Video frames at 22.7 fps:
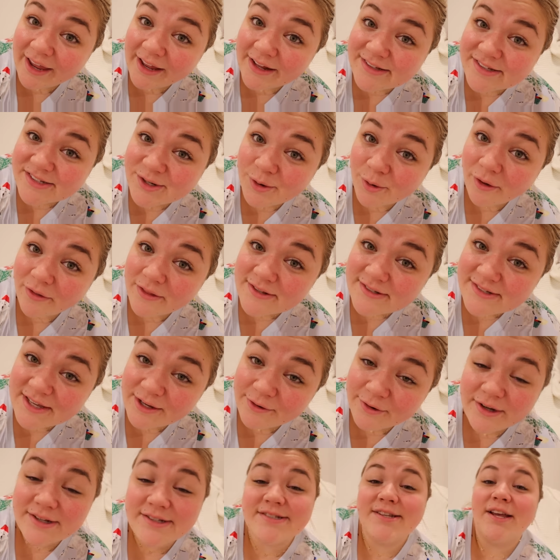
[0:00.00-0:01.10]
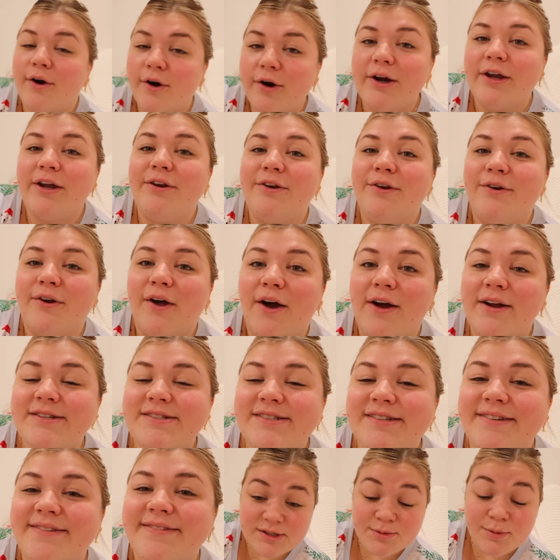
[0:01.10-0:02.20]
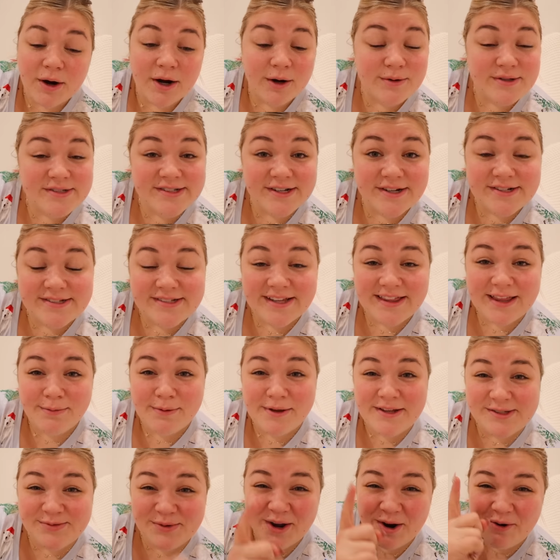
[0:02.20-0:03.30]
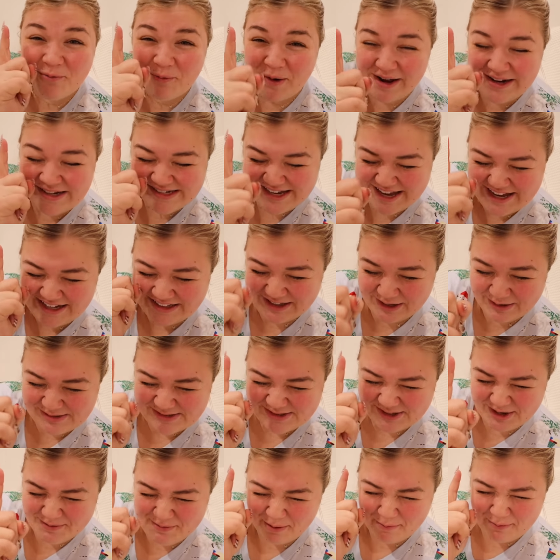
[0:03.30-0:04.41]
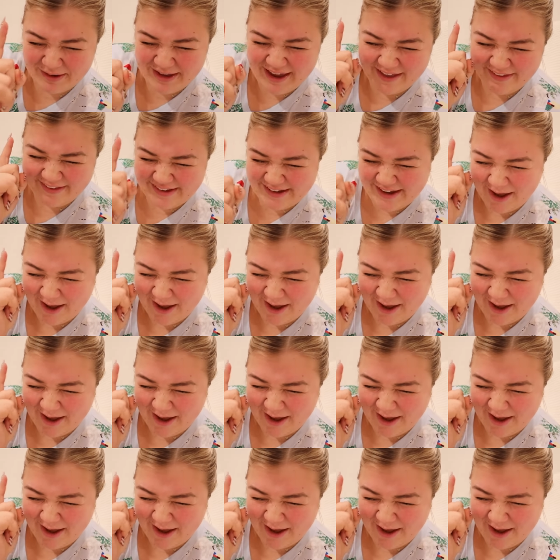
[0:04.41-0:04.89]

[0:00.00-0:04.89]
and get to know all the secrets, or you do not. Tomorrow is Thursday, that means we are one day closer to Mama Kelly